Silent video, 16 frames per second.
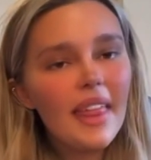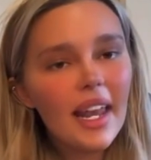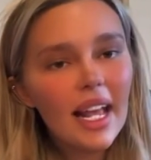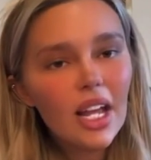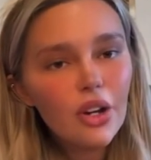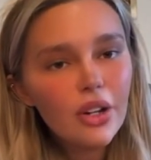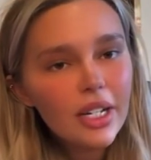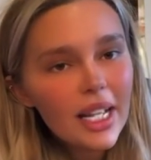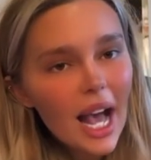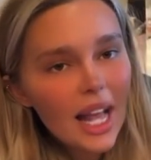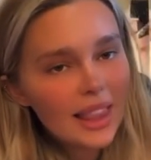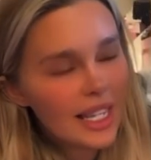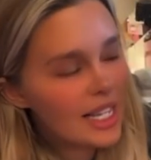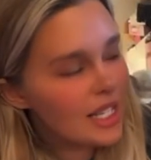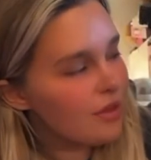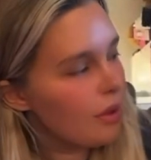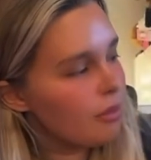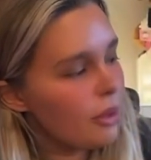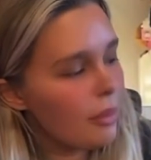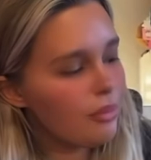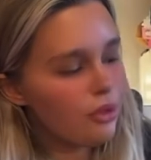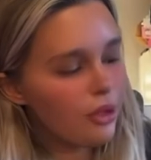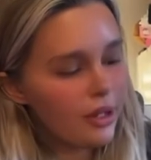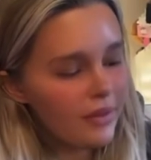And then I already had these from
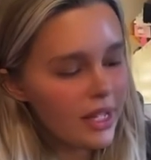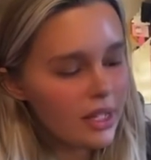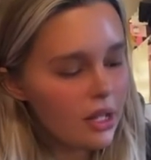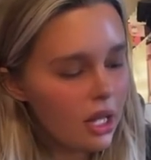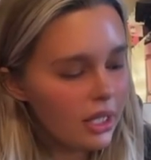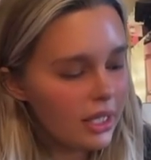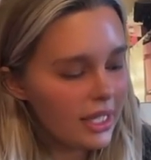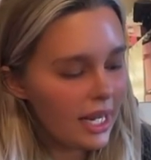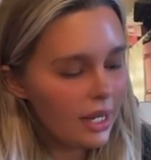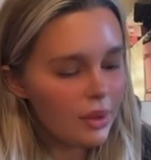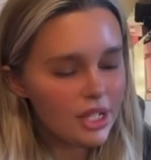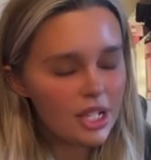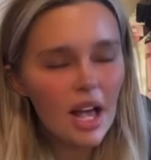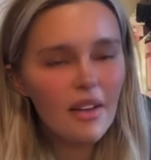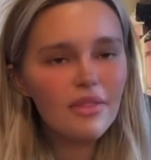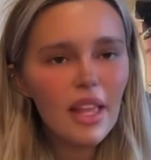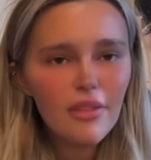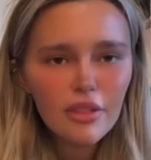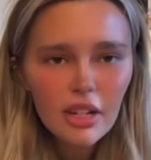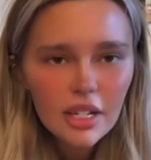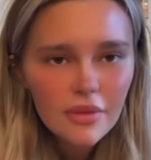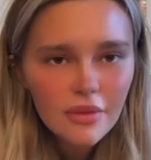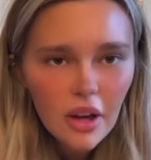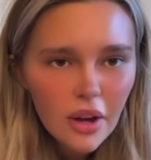previous holiday, which I've never
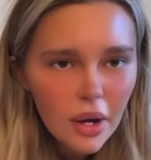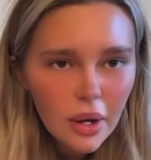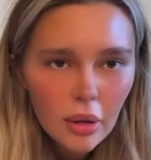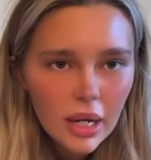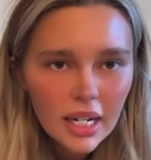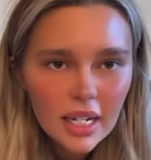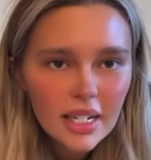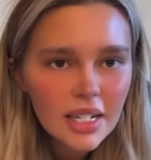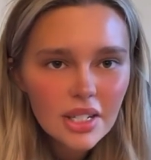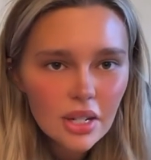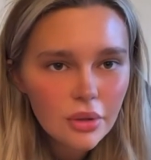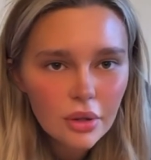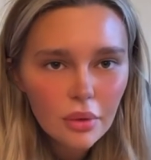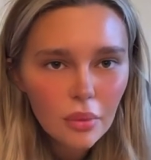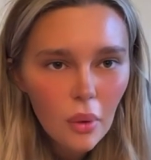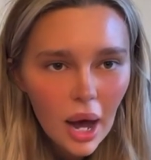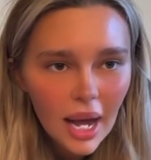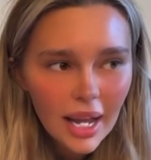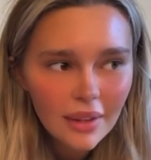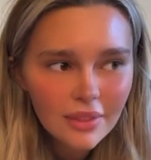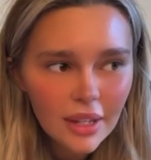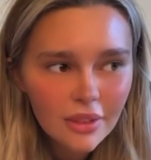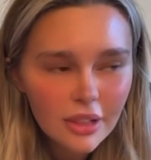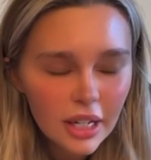had a photo in, and I don't know
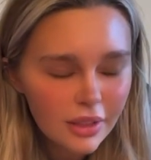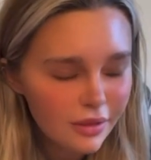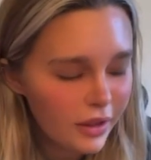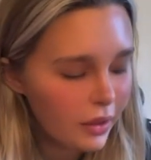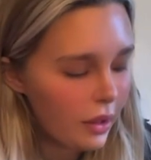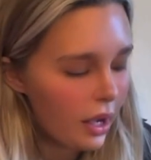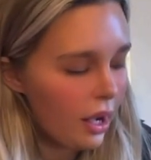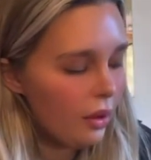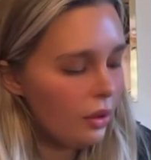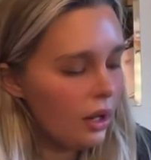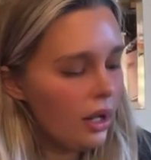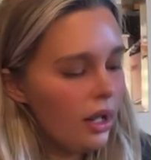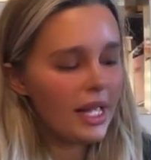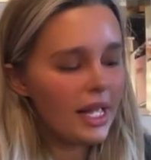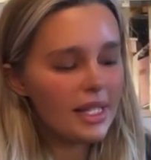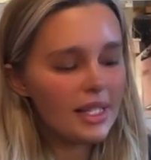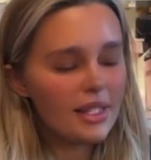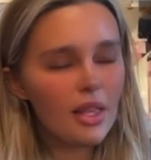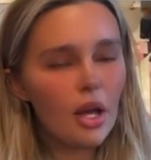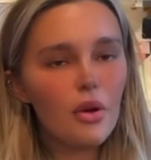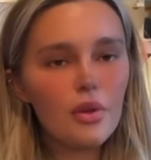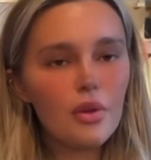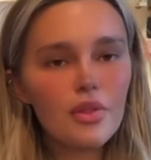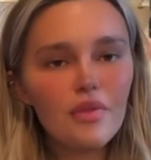why I've never had a photo. But it's
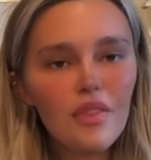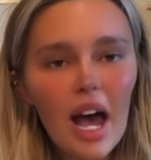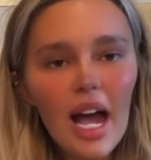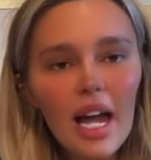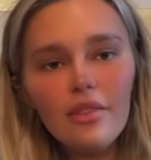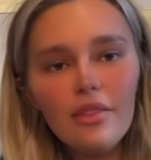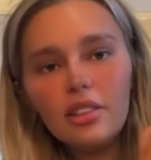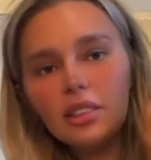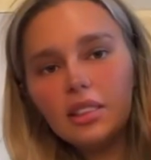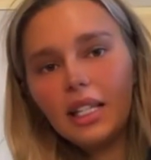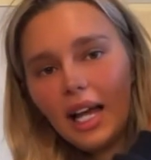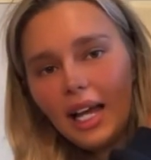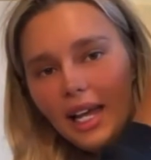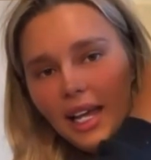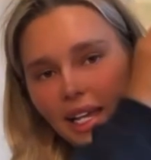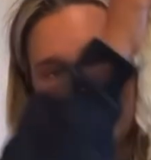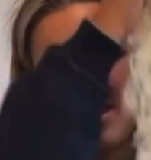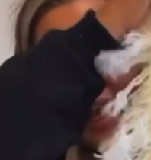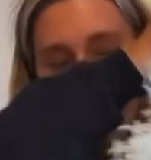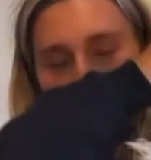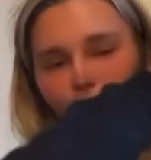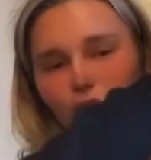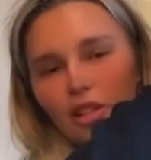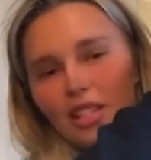those viral, like,
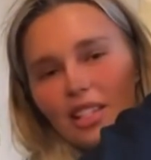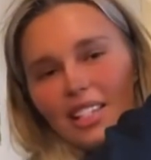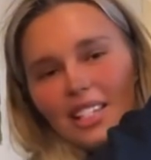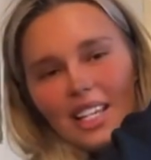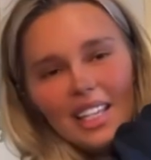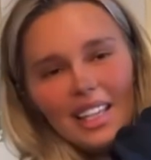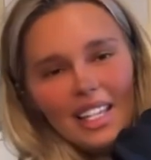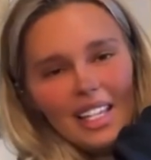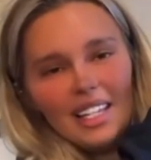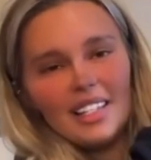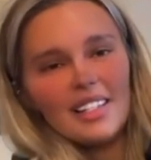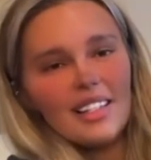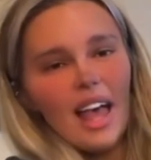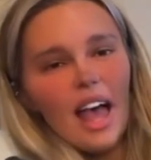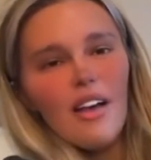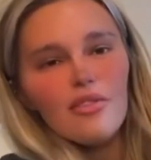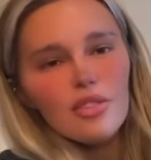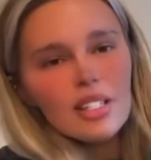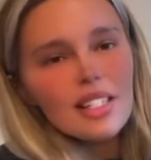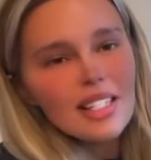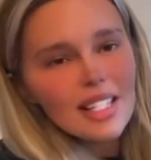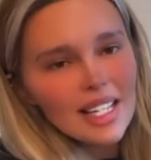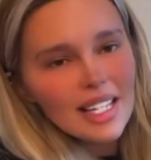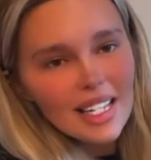everyone's seen these.
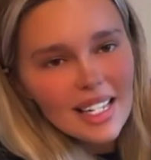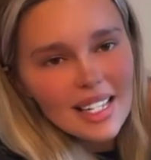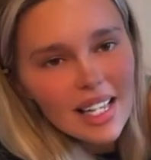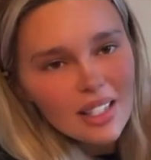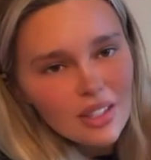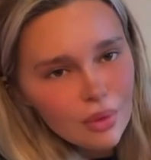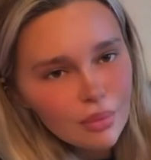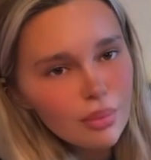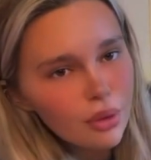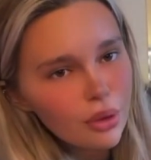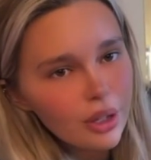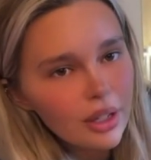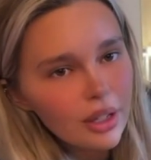Everyone's seen these at some